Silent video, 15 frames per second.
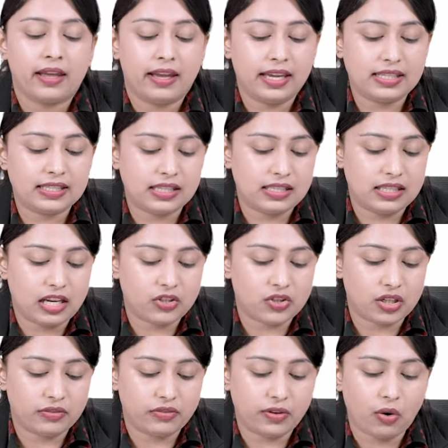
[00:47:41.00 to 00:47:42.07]

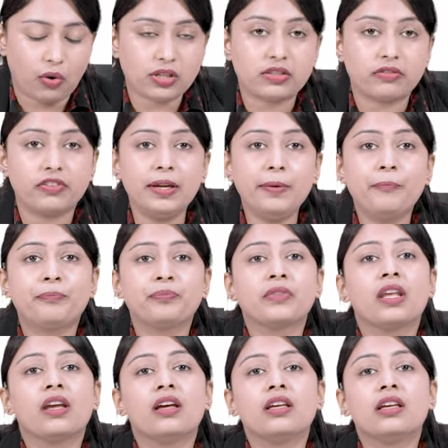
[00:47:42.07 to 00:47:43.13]
existential philosophy.
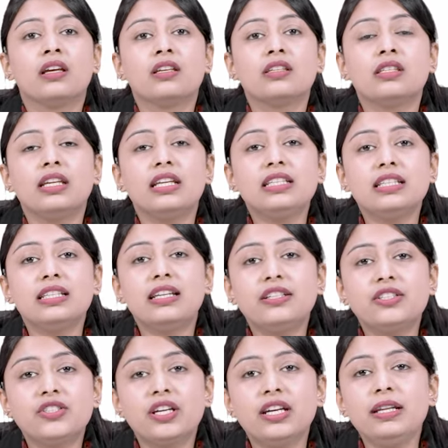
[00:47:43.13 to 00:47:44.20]
It
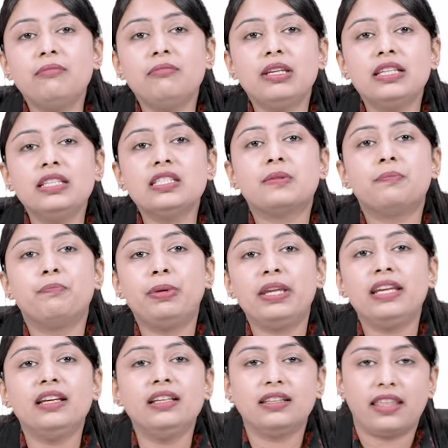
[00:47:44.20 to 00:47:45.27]
literally means
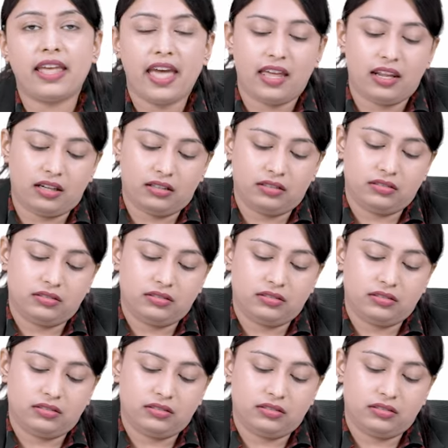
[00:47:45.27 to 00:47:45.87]
being there.